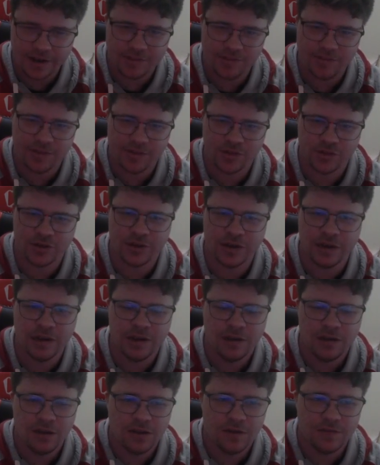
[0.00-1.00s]
decision
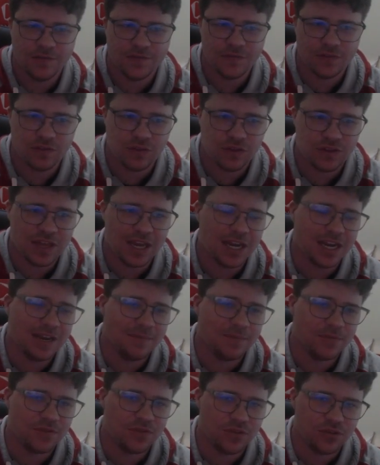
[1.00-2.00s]
to send
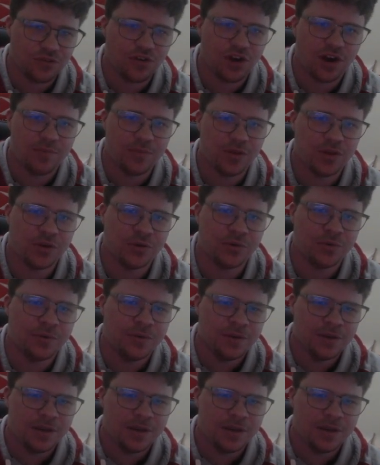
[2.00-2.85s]
him to the tribunal.